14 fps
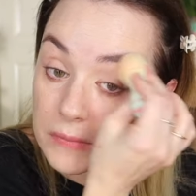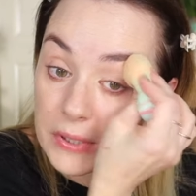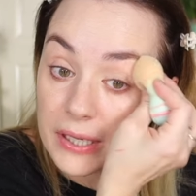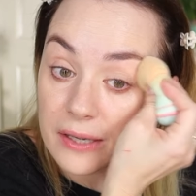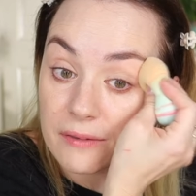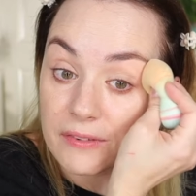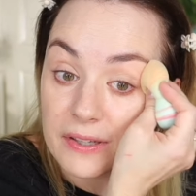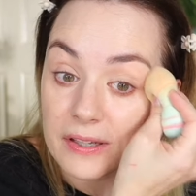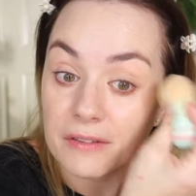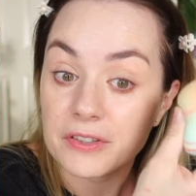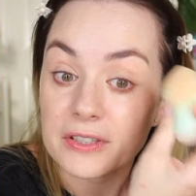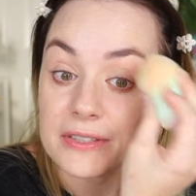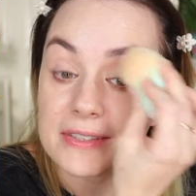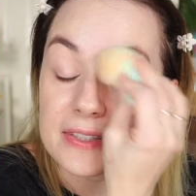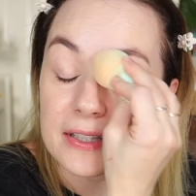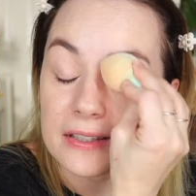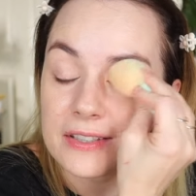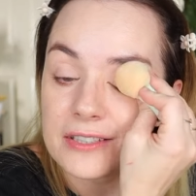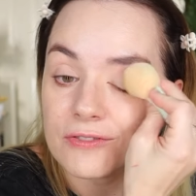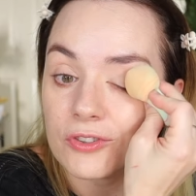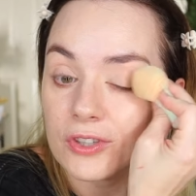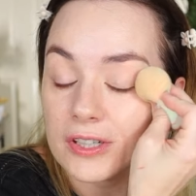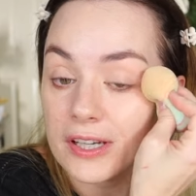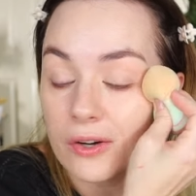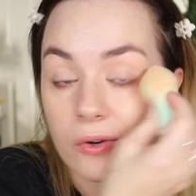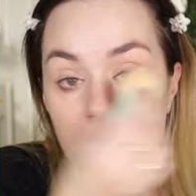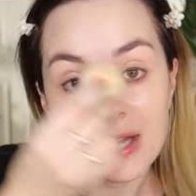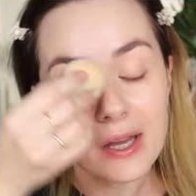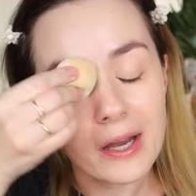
I have enough concealers for now.